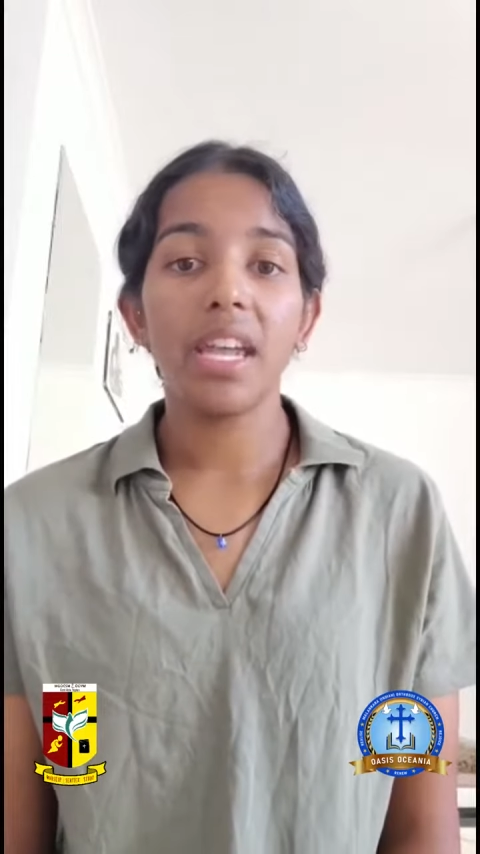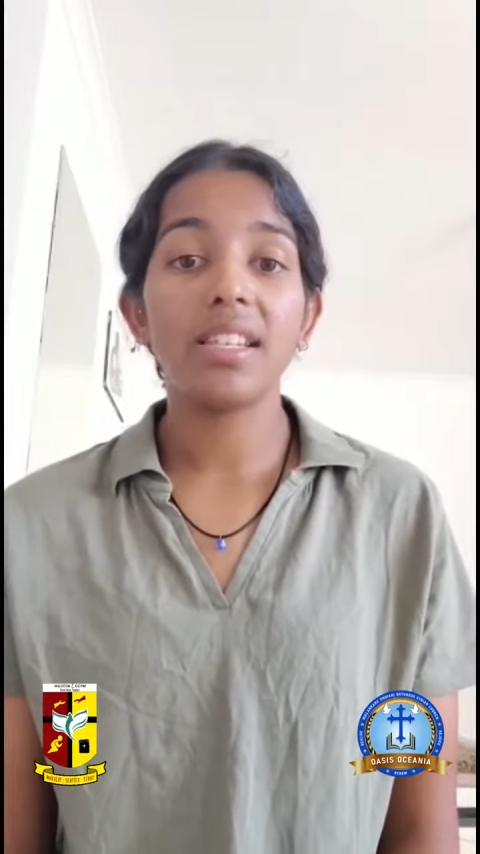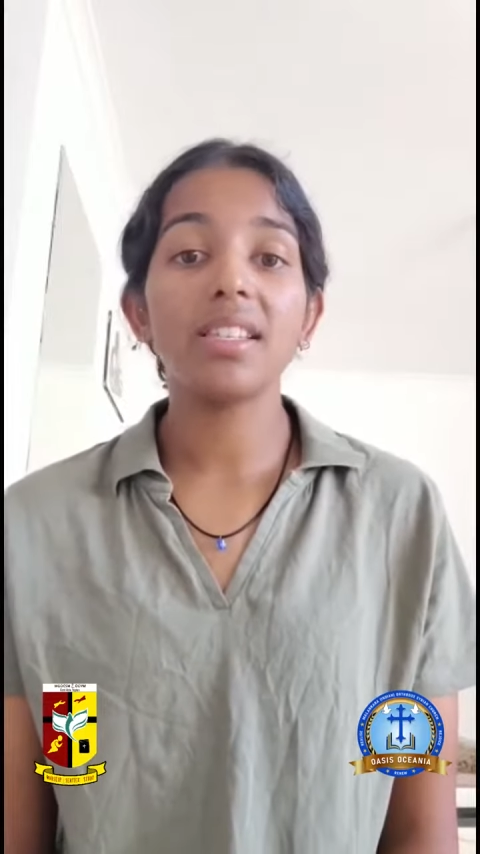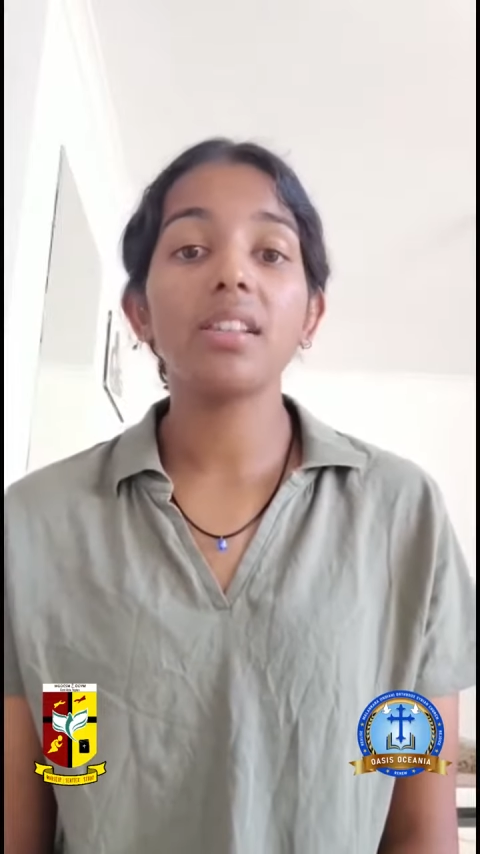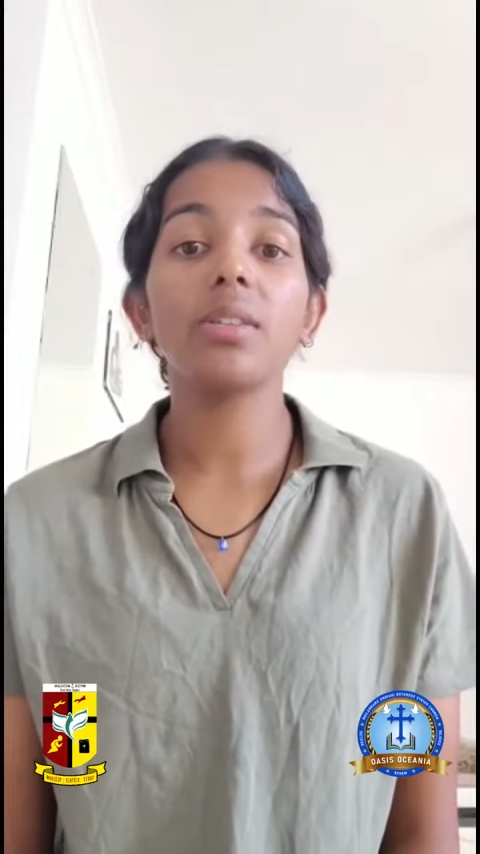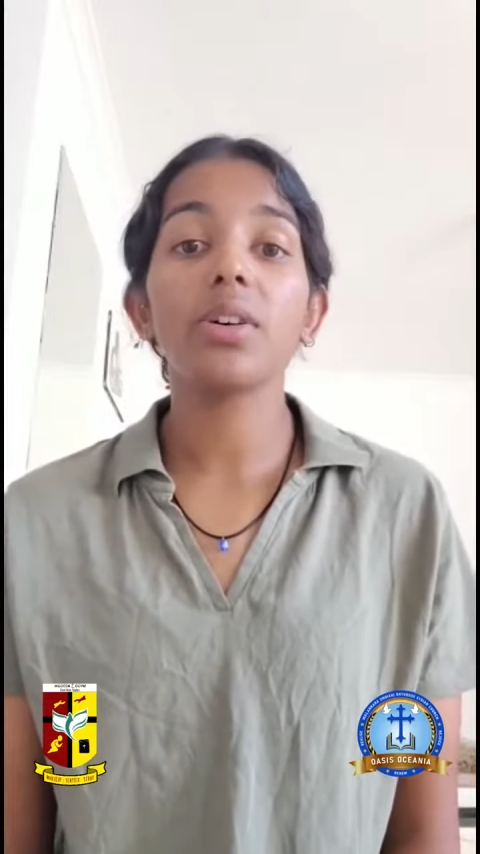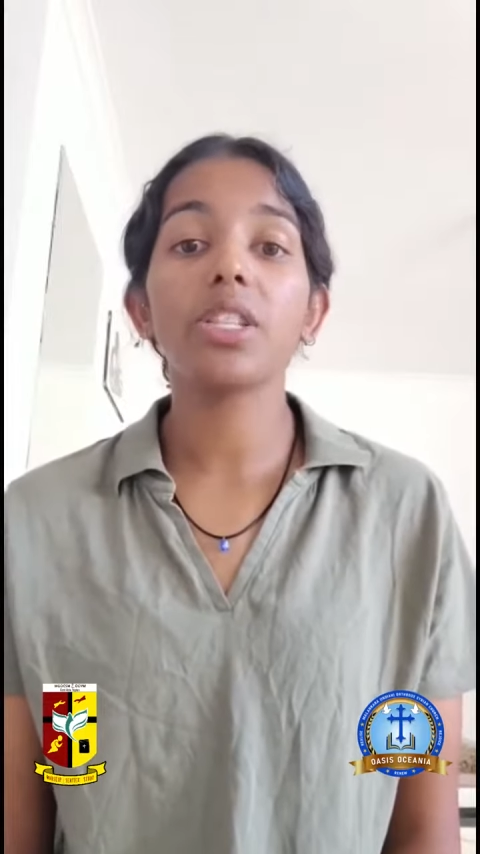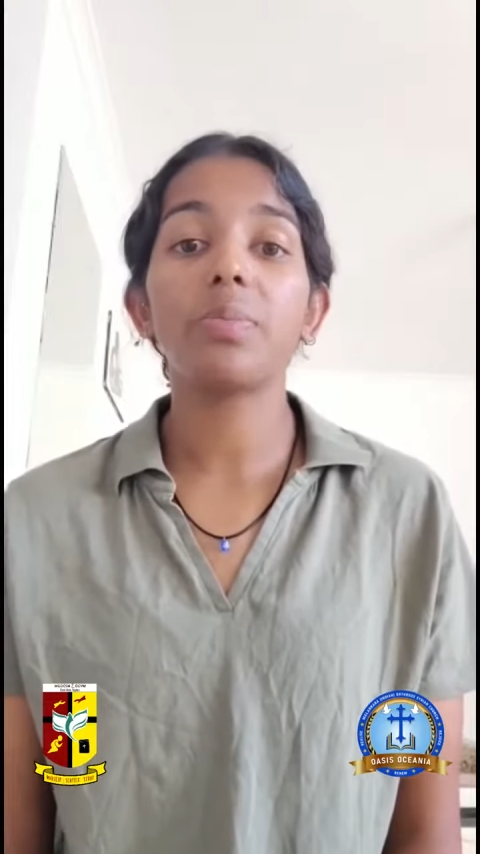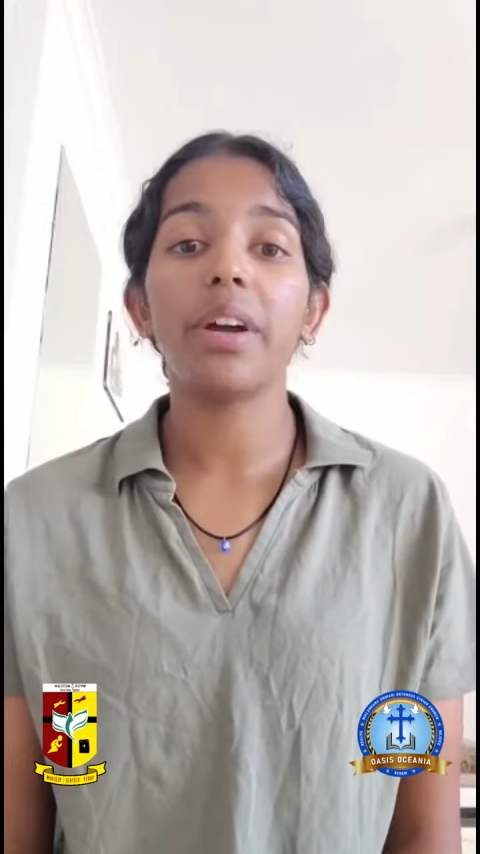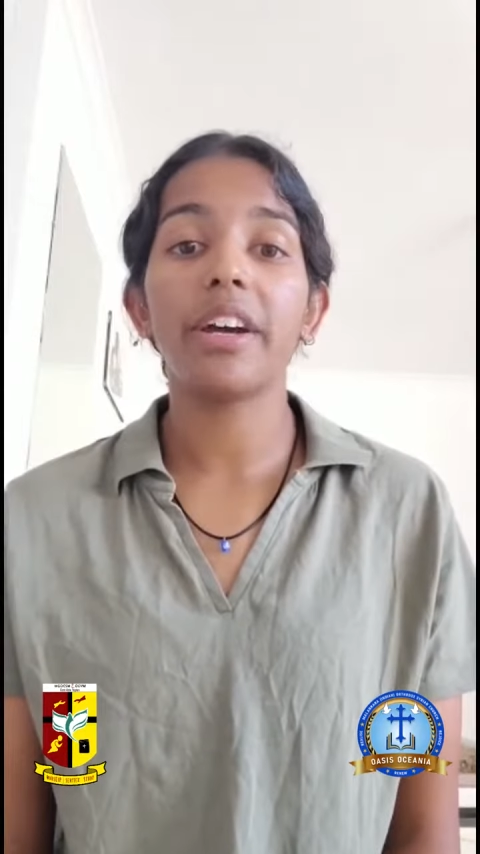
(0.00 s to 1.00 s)
It's in the
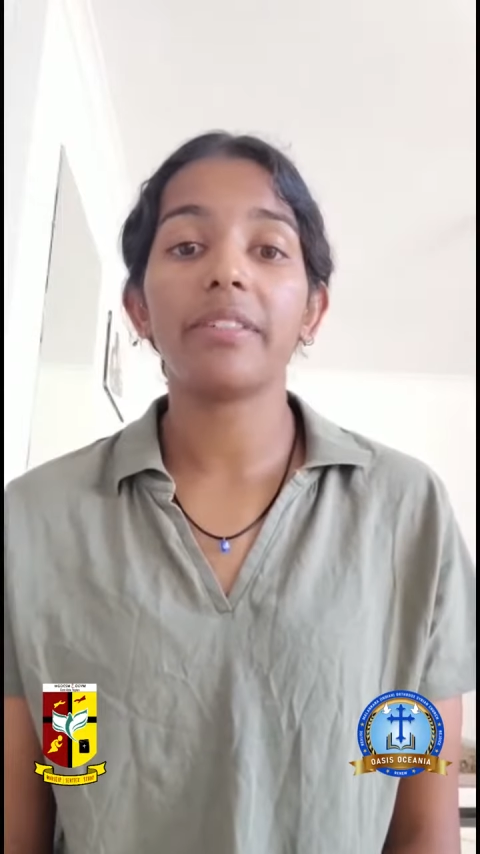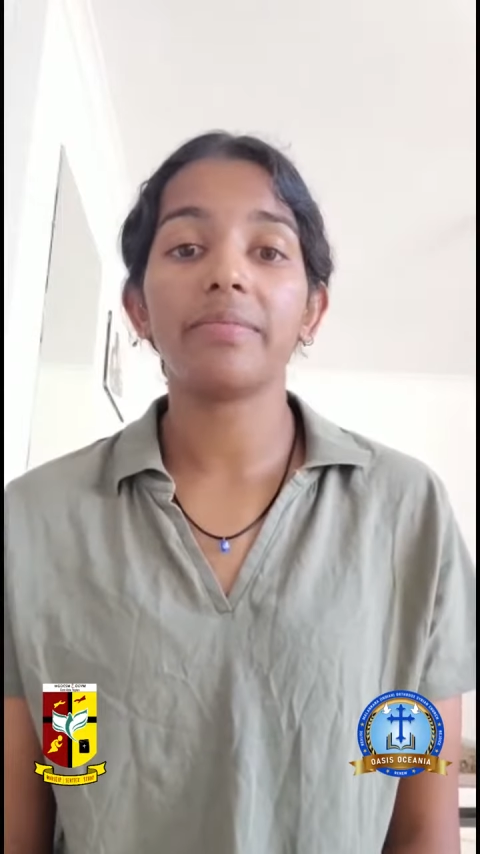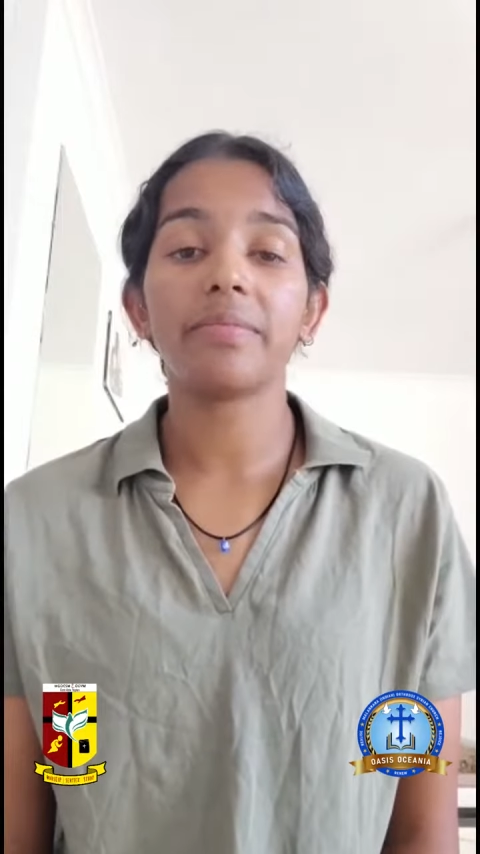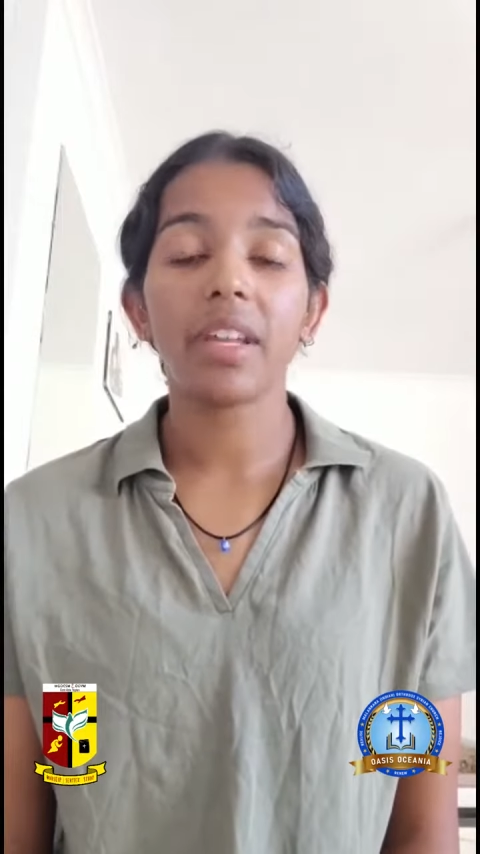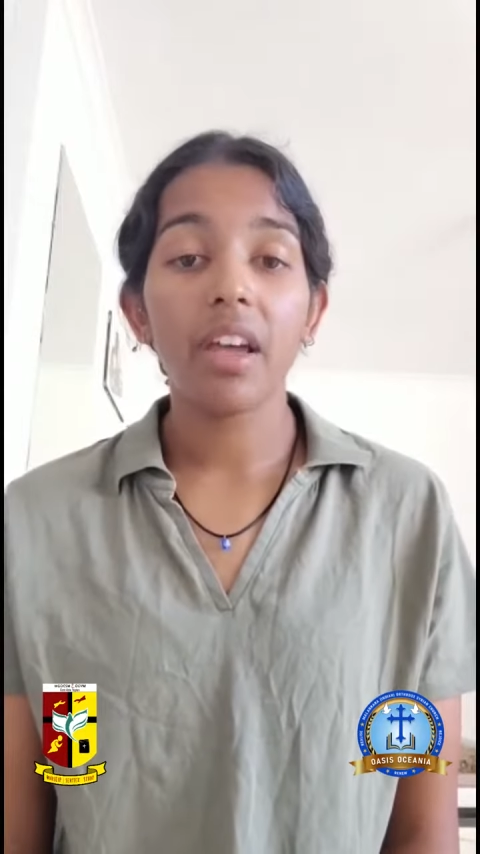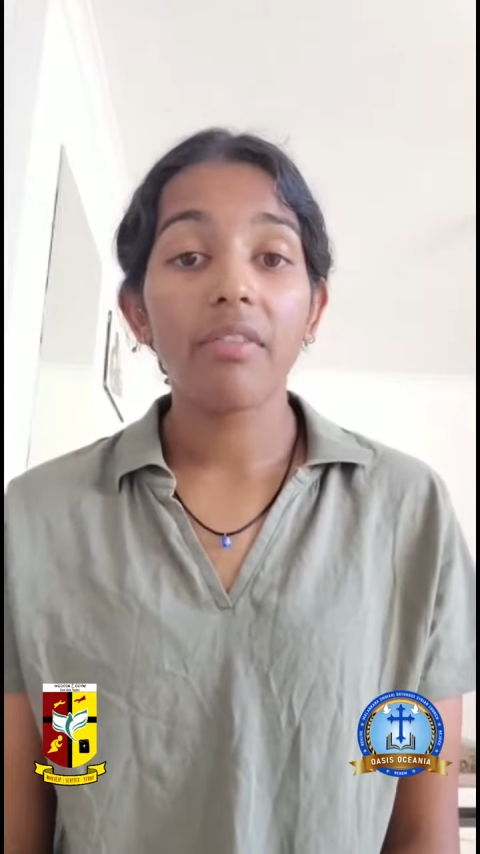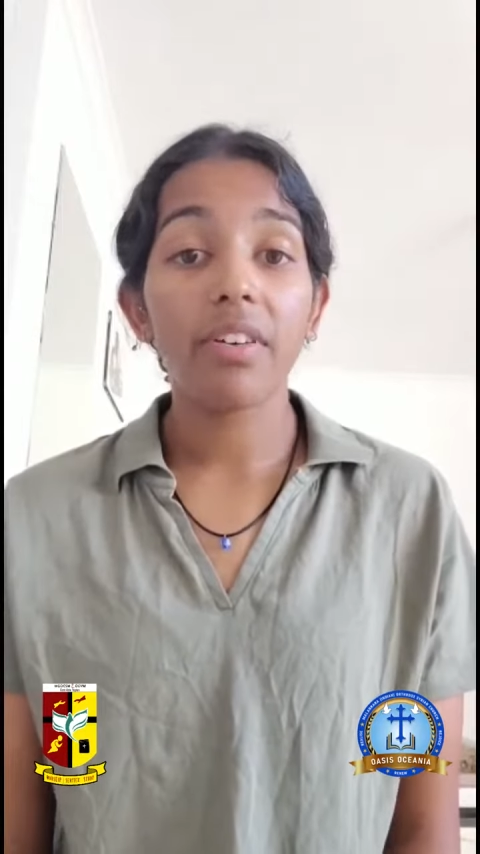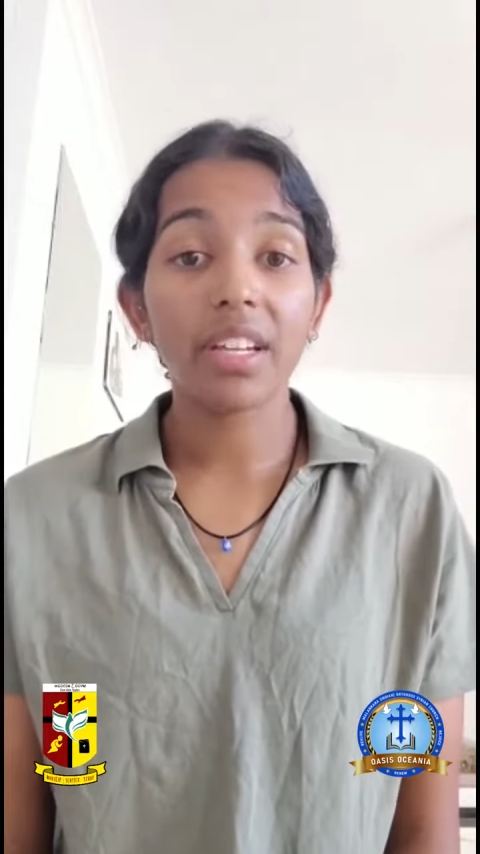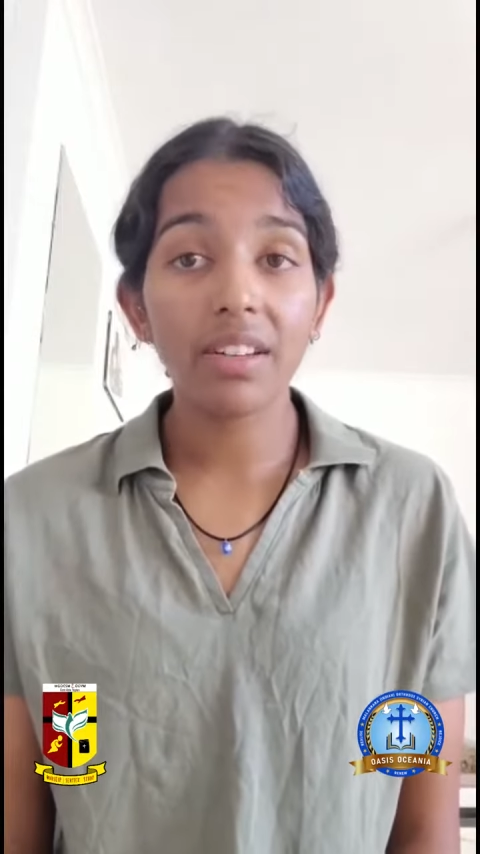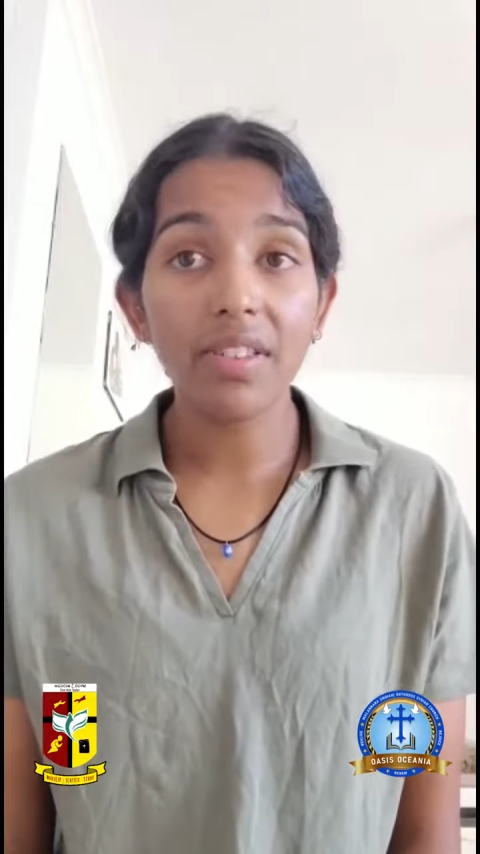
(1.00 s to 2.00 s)
Lord's Prayer.
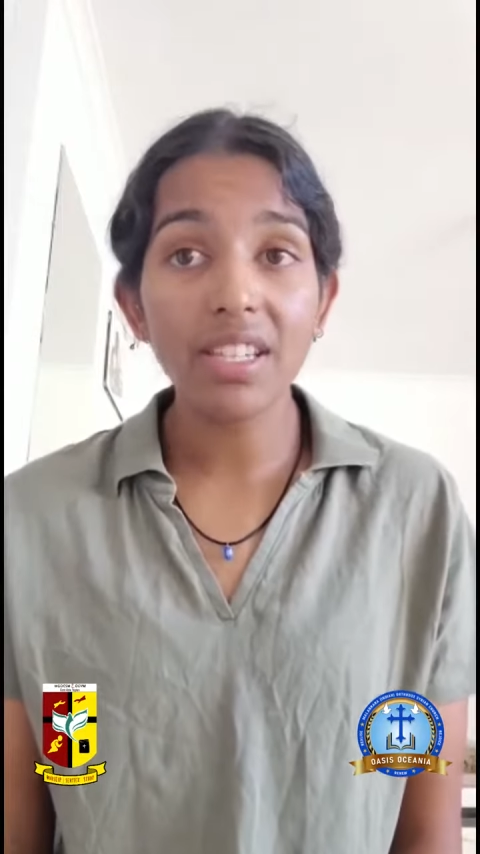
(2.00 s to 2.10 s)
Forgive